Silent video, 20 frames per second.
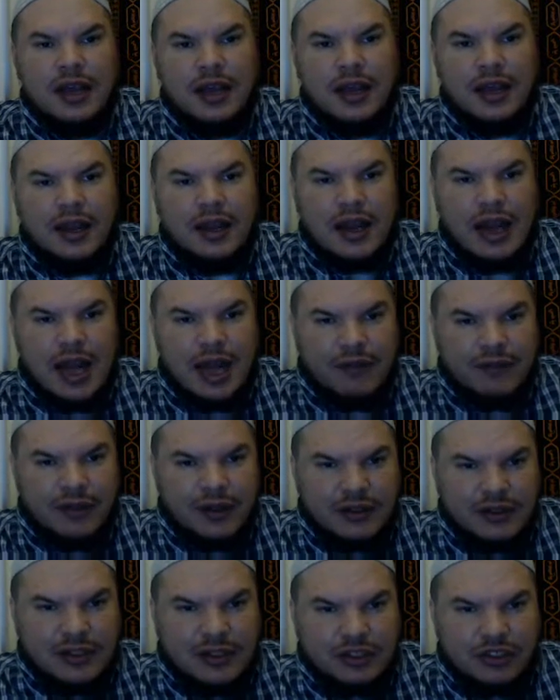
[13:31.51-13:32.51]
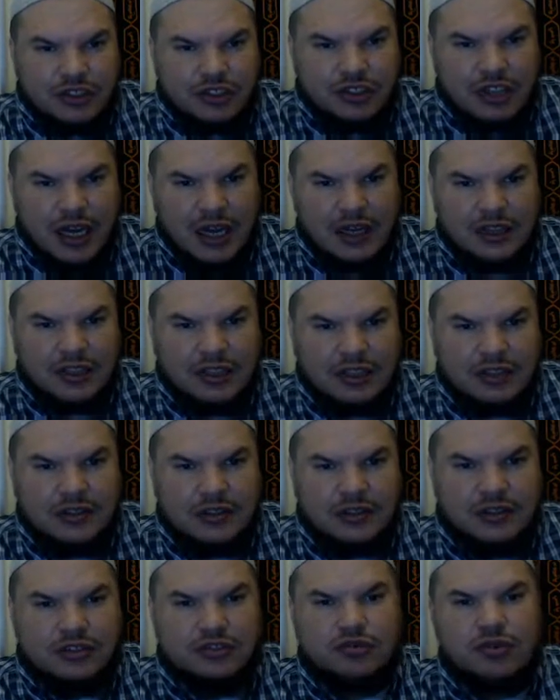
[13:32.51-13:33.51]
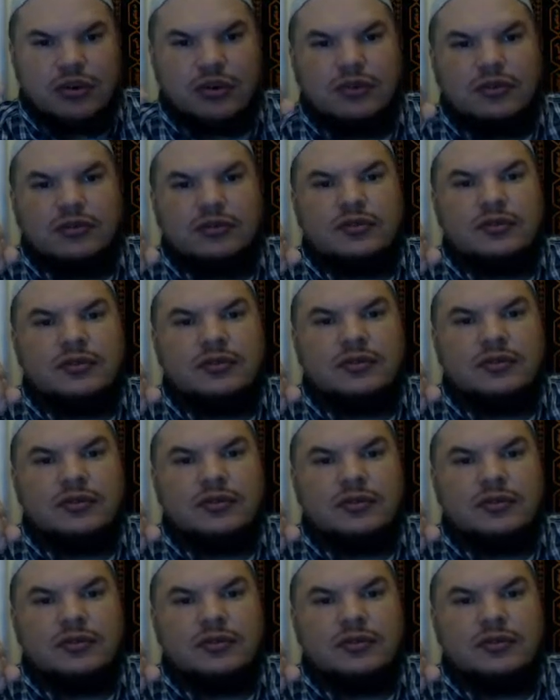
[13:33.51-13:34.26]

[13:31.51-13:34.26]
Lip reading: and having these challenges and struggles.